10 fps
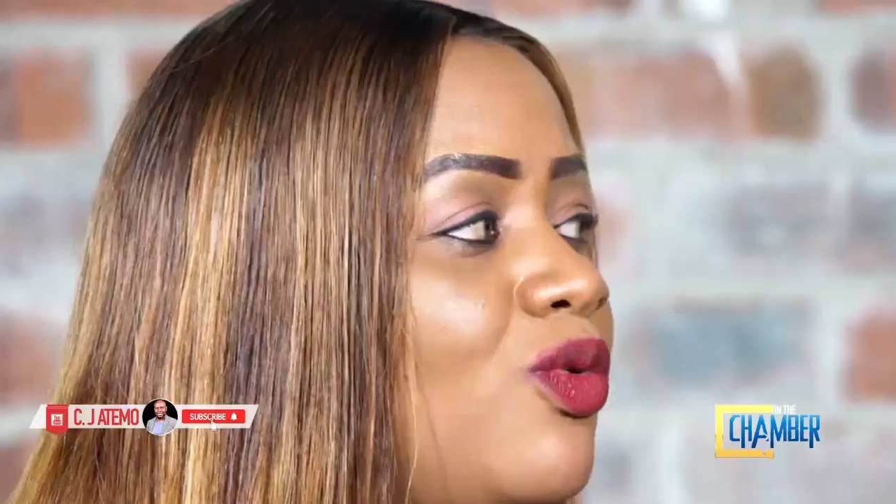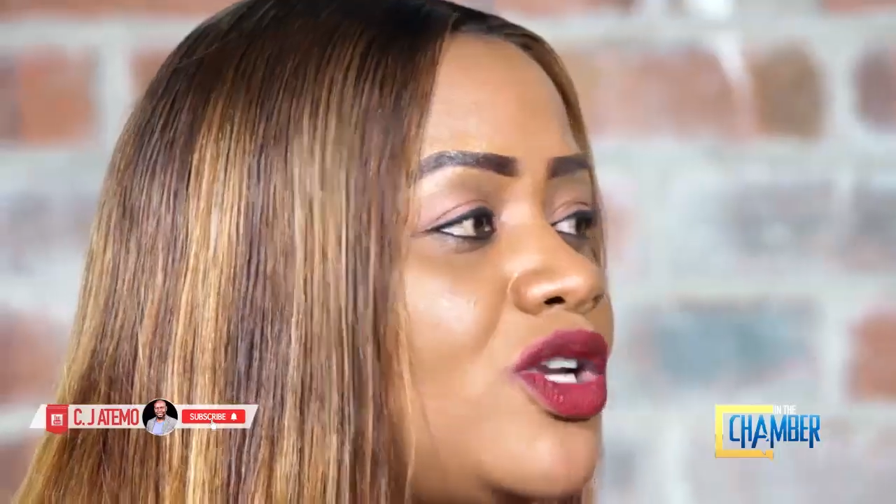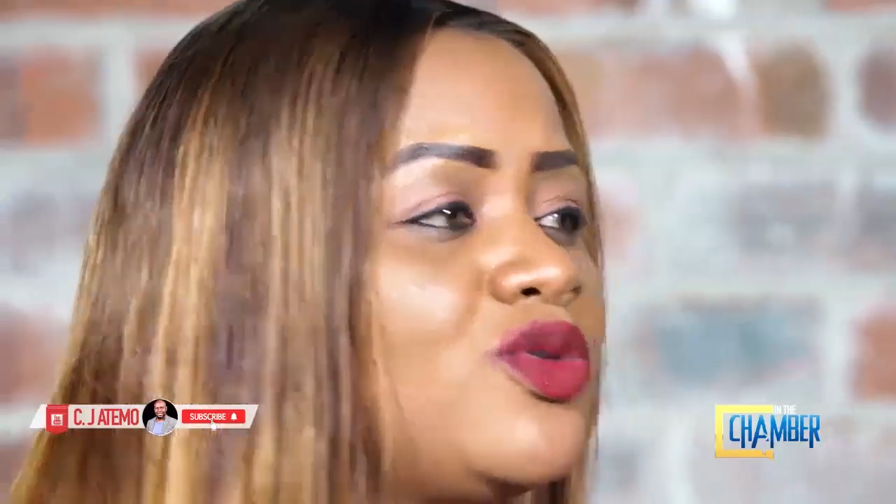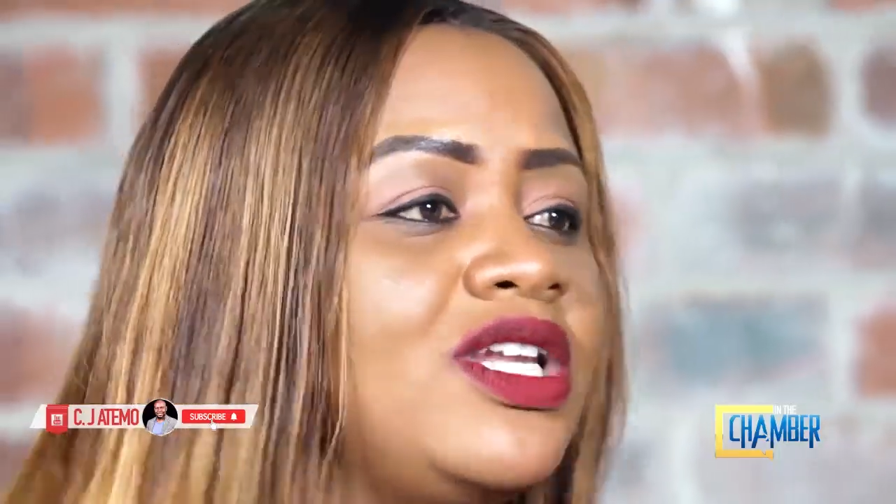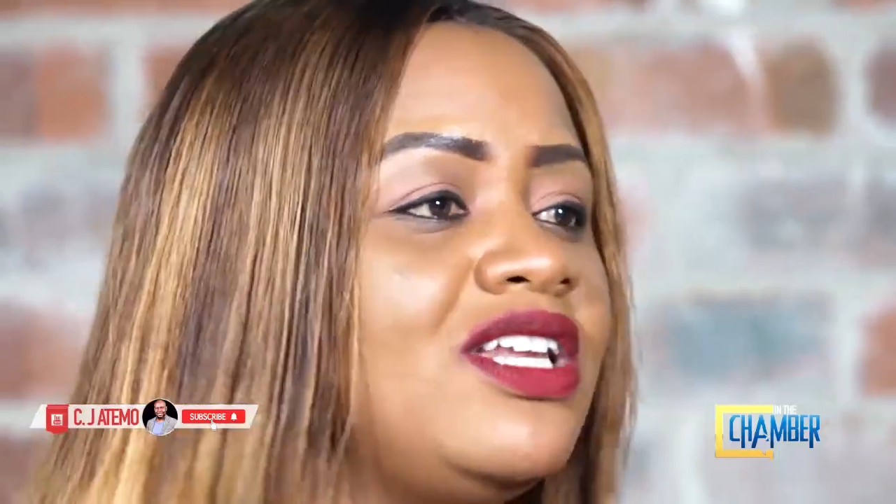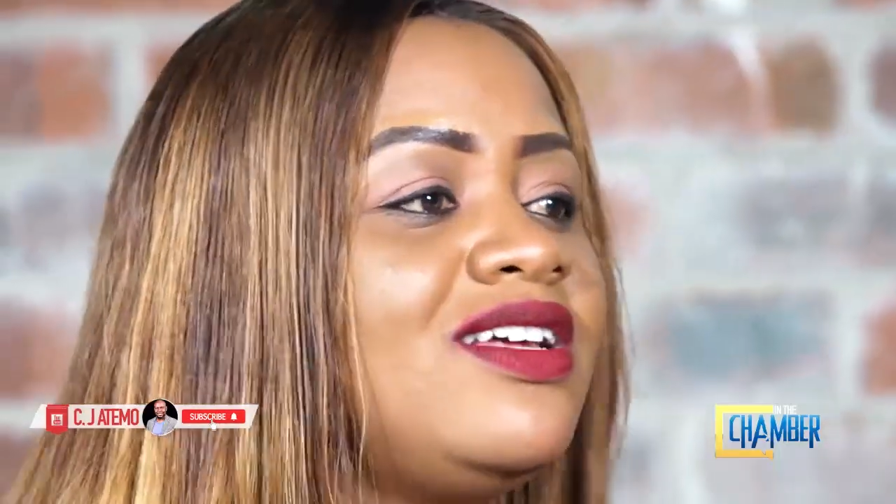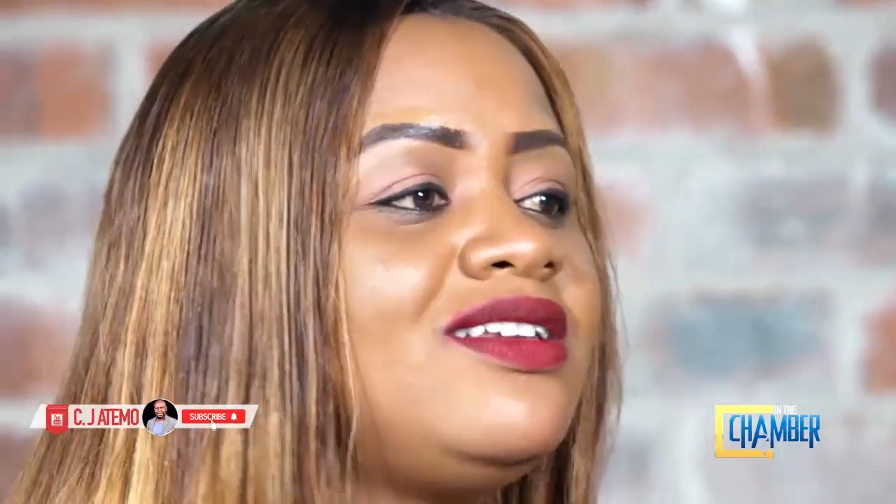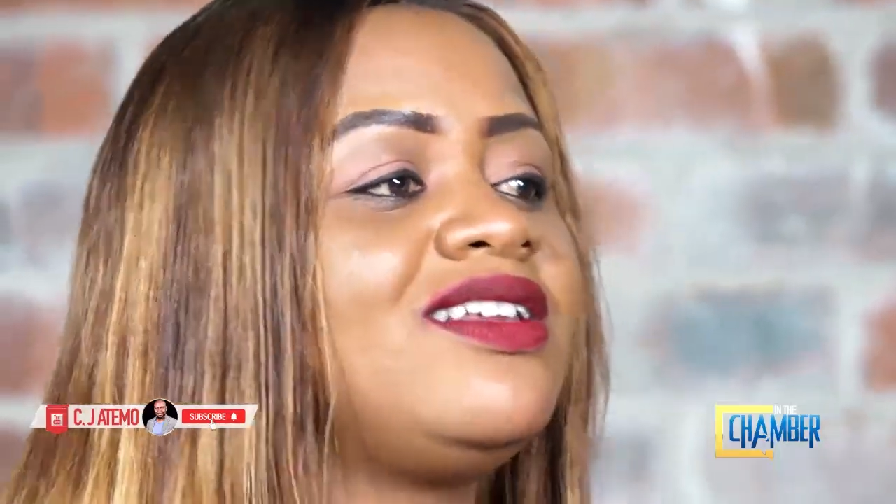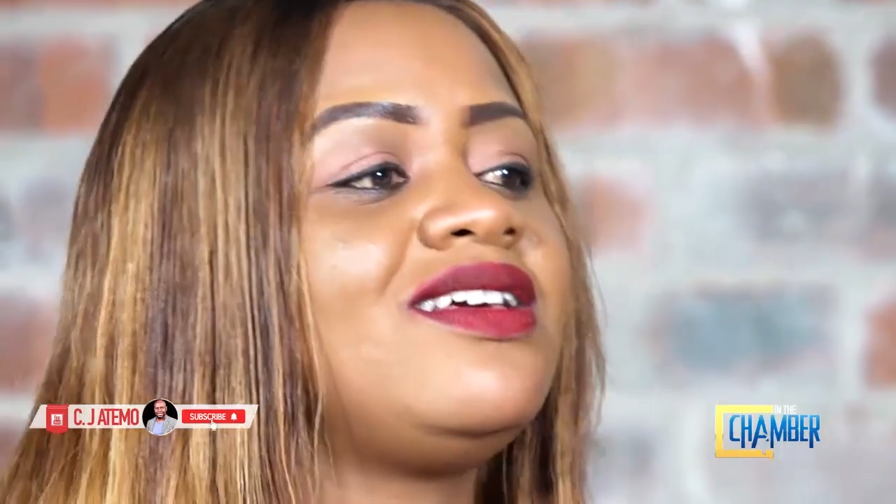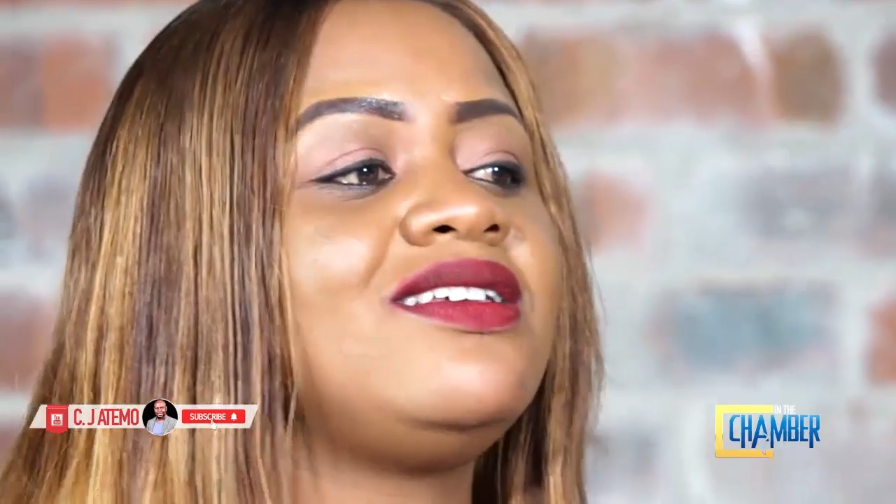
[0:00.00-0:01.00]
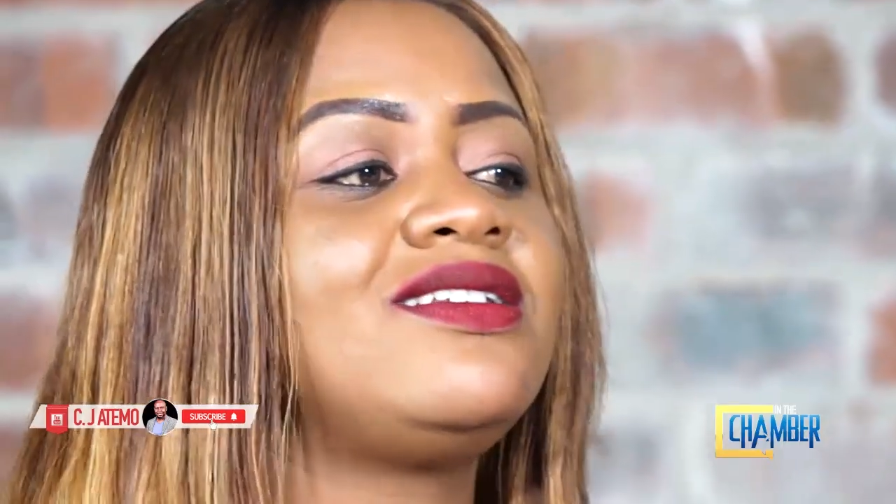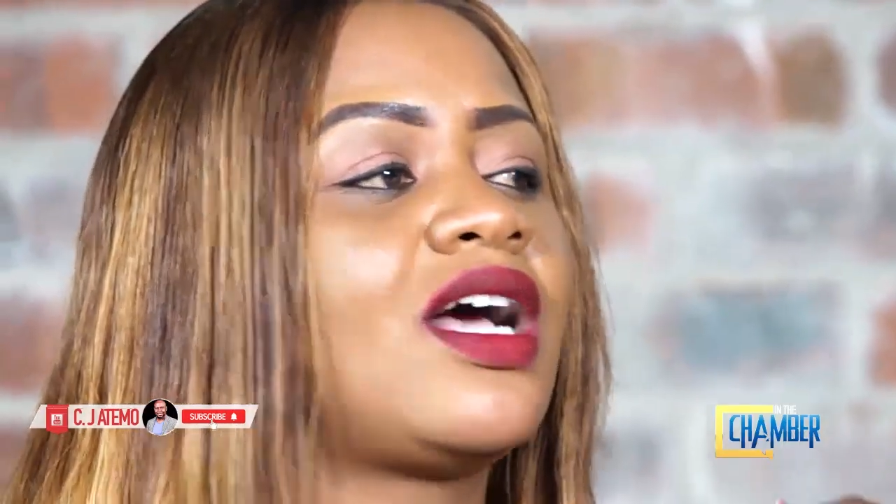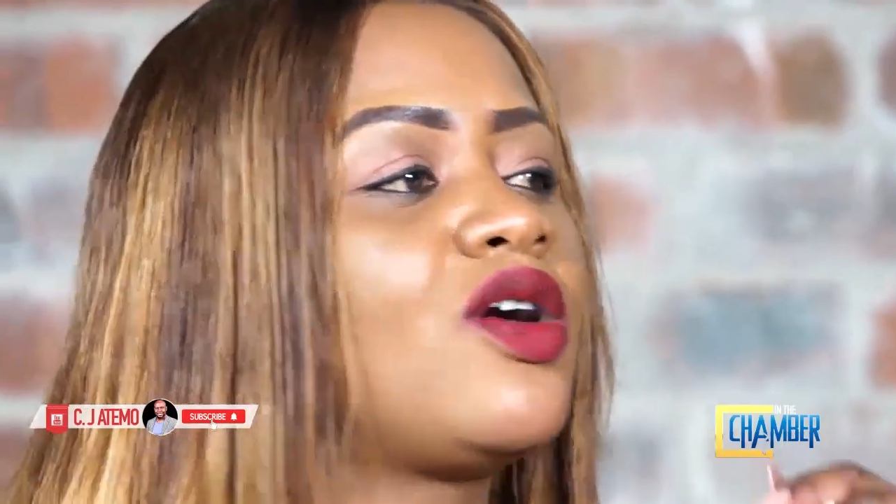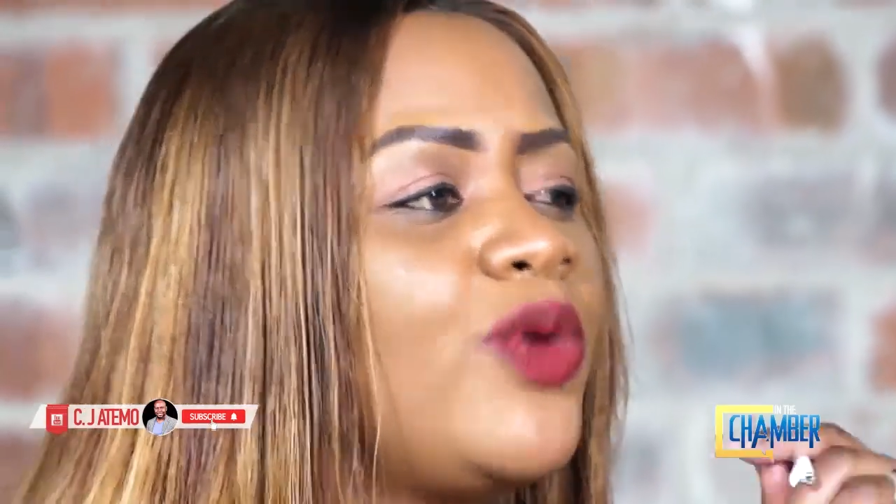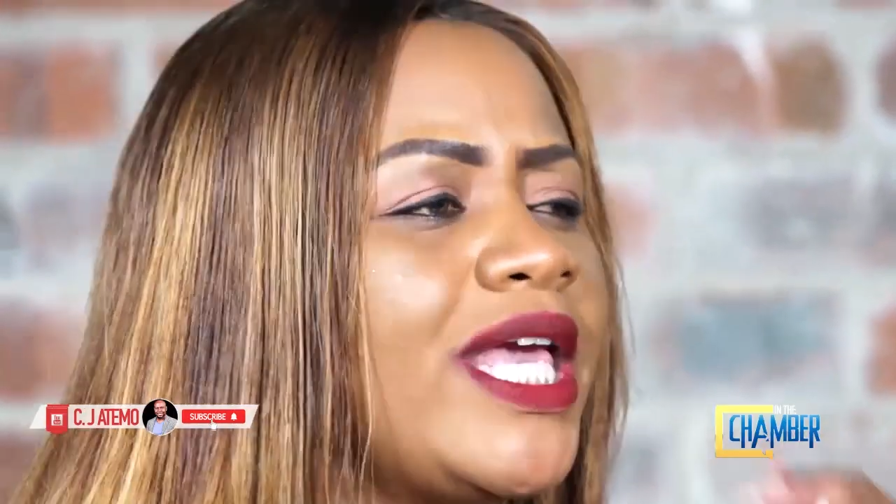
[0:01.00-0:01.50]
what we need is
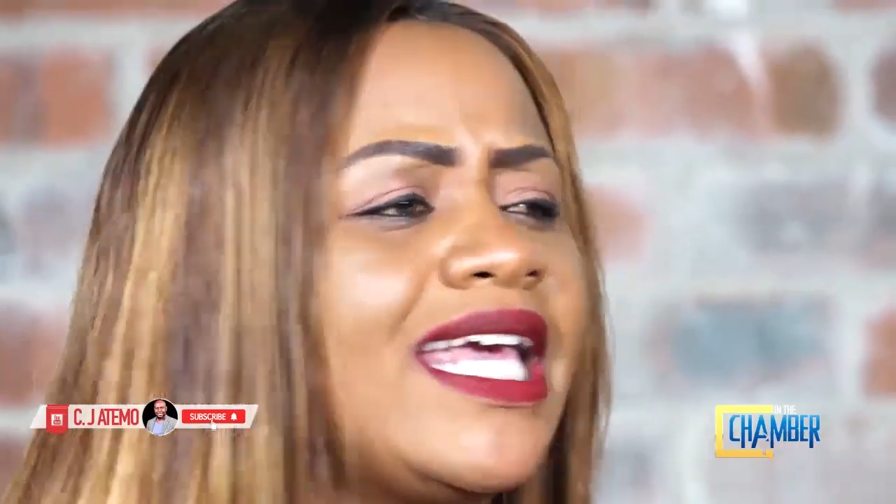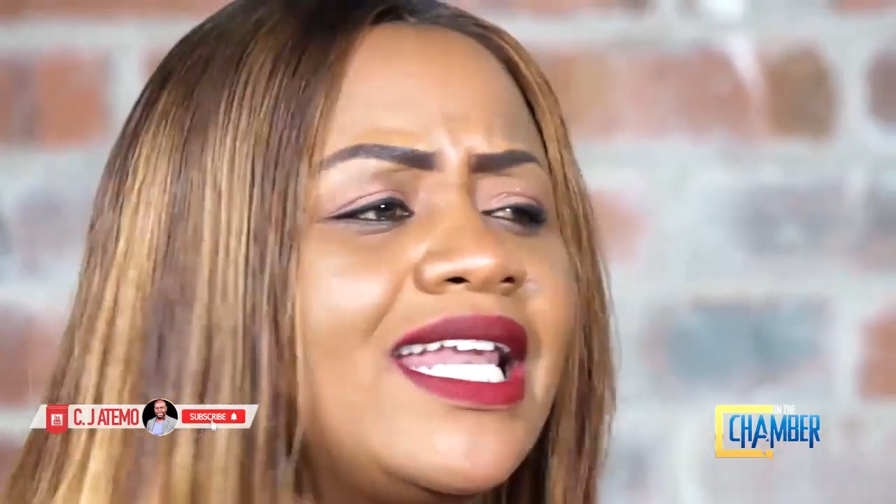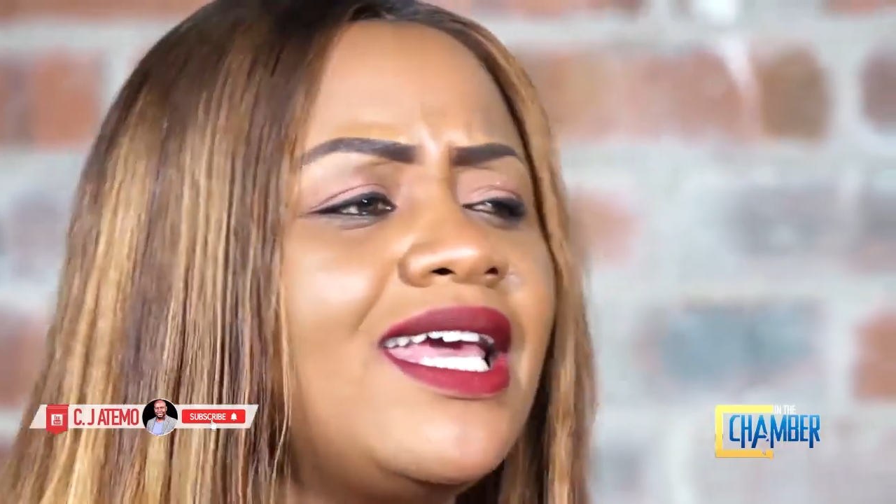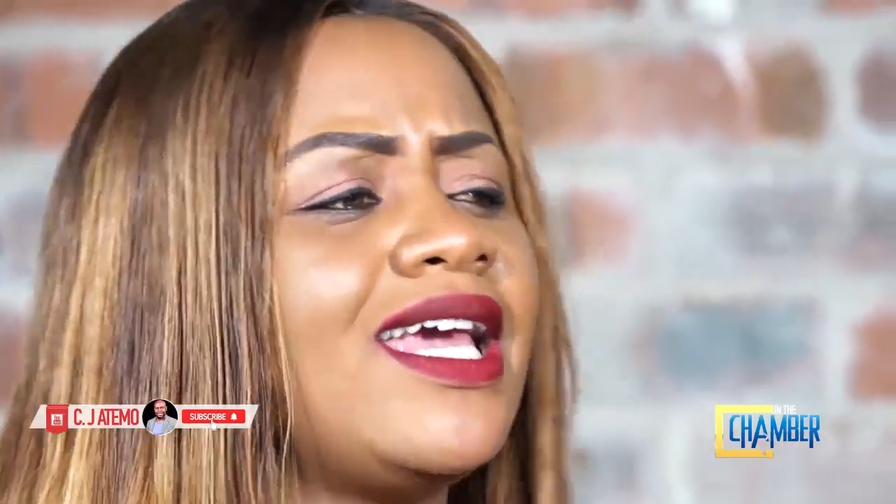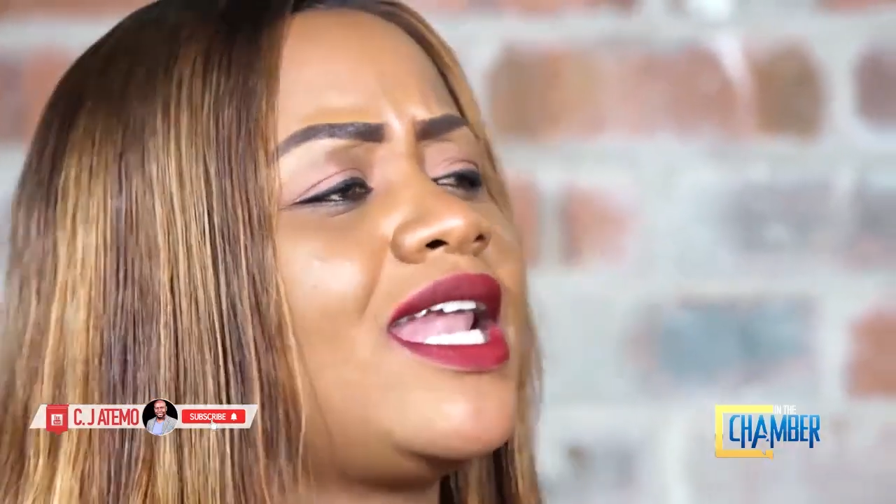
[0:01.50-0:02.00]
a quickening